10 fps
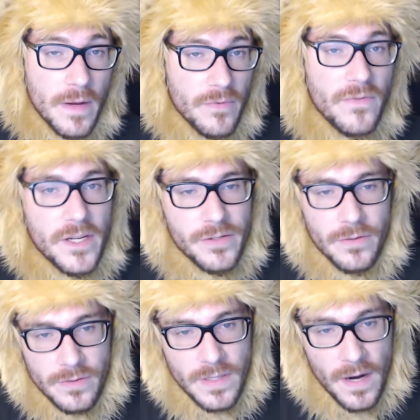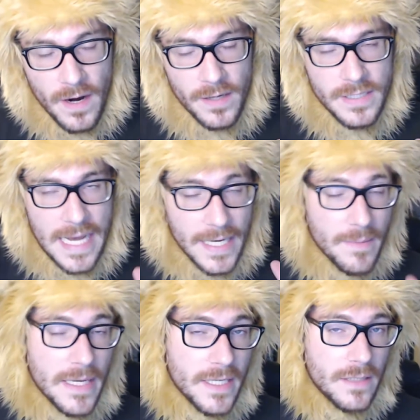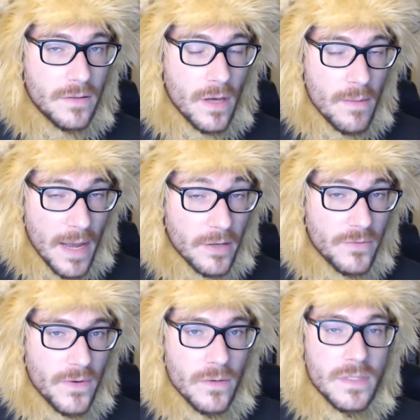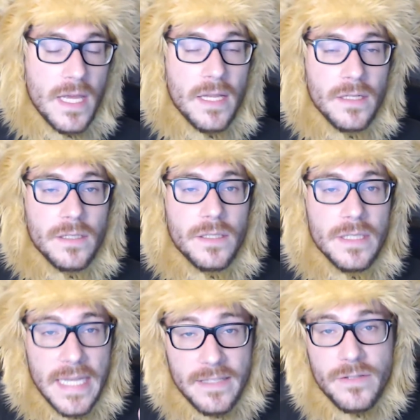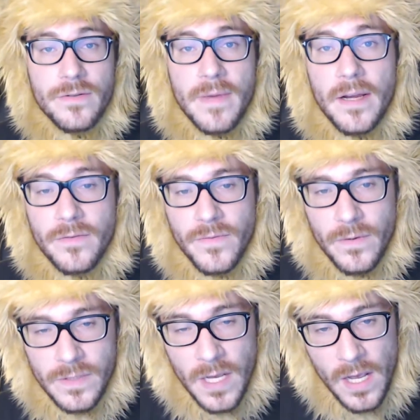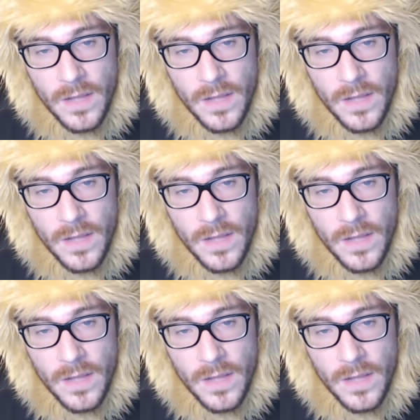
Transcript: by professionals. There are dynamic Uh, microphones and condenser microphones.